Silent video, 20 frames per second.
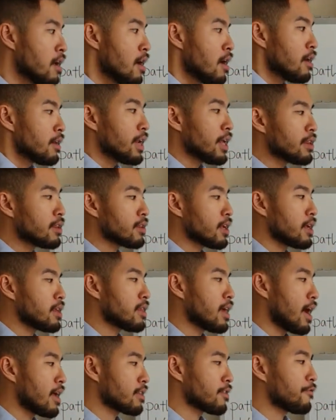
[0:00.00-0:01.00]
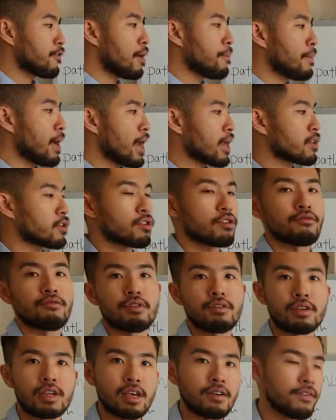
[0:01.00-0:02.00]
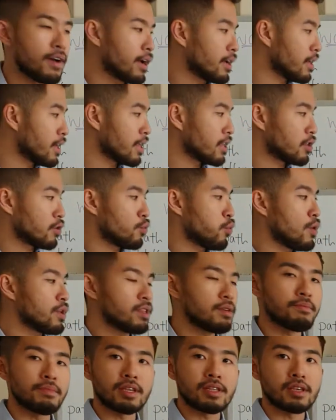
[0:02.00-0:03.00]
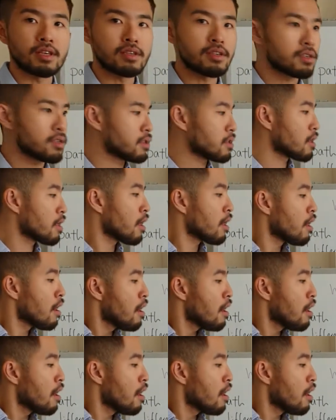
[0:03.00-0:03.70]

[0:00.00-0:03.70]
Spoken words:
Let's say that from X to the receiver is 20 meters,